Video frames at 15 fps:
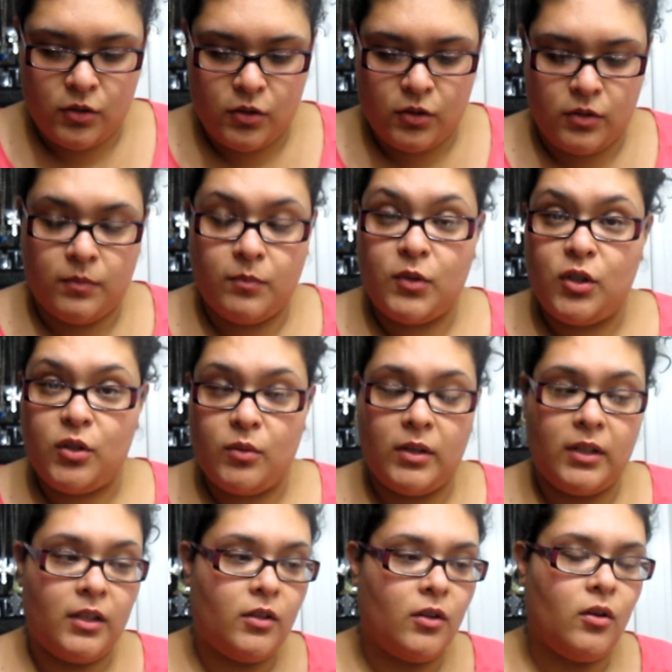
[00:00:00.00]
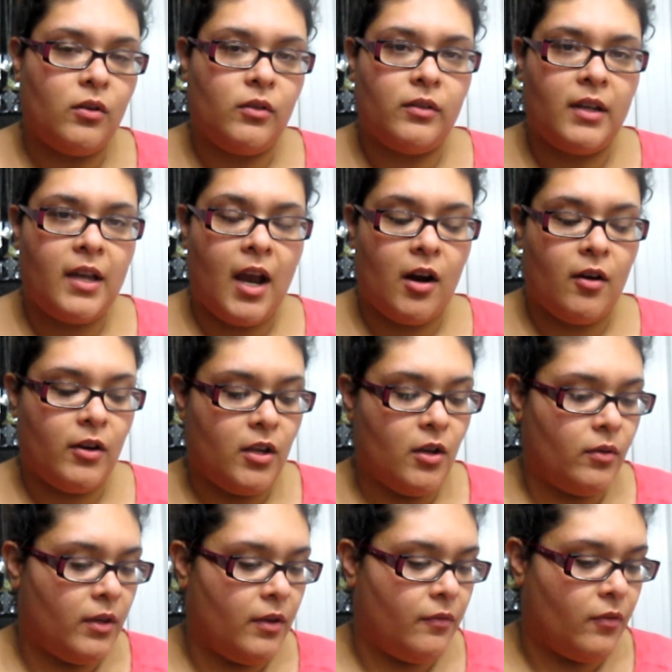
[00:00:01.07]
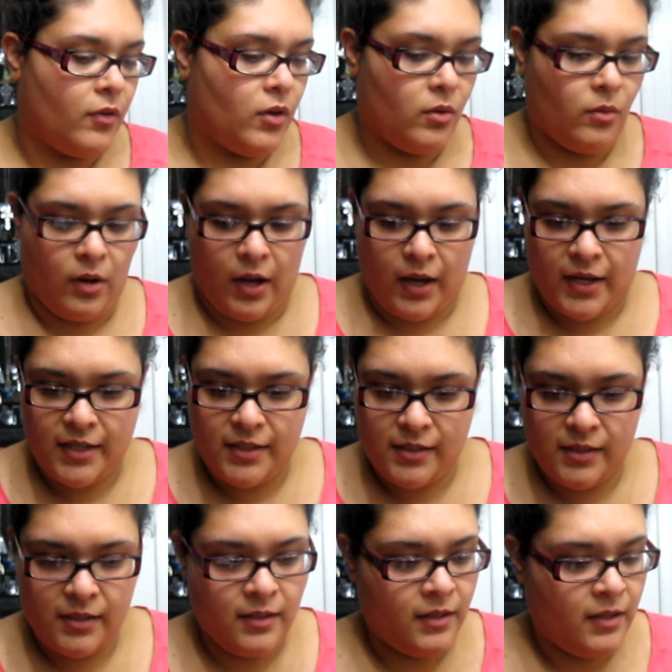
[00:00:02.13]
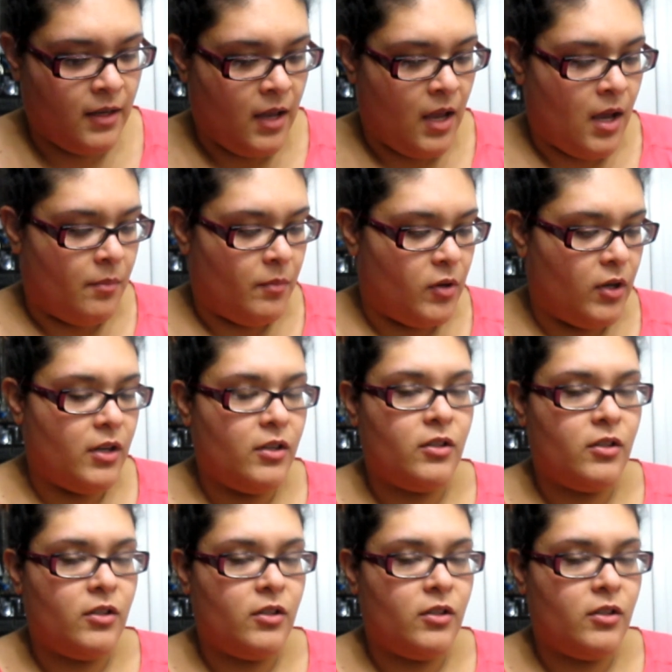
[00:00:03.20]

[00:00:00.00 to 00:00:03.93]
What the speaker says: and do a little karaoke for you guys. But you can